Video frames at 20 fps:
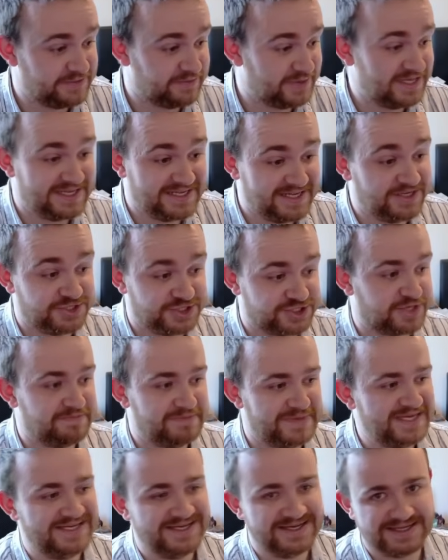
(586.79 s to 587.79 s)
but he did just
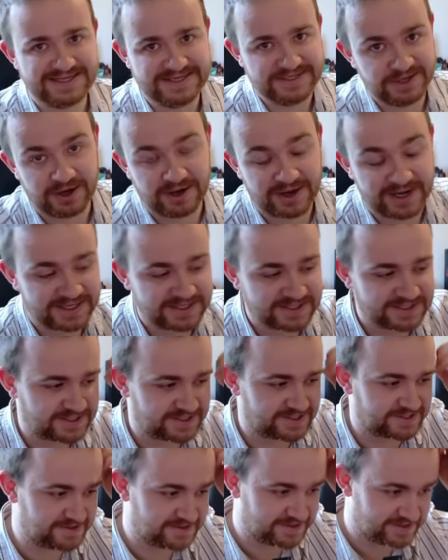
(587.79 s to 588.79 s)
immediately die.
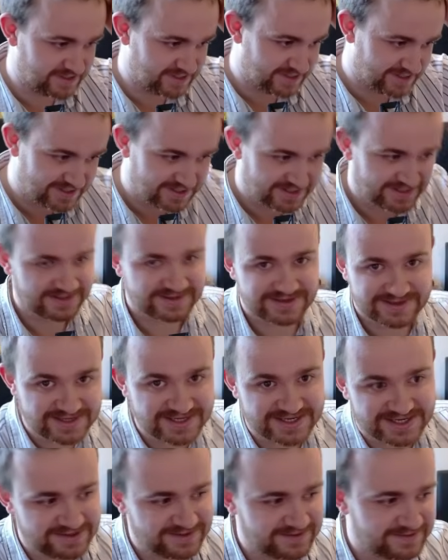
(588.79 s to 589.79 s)
So, you
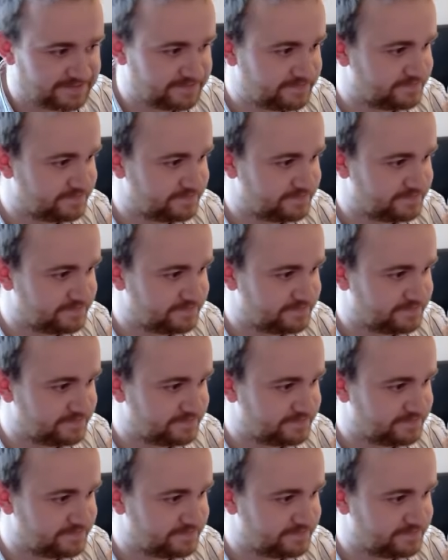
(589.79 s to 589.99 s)
know.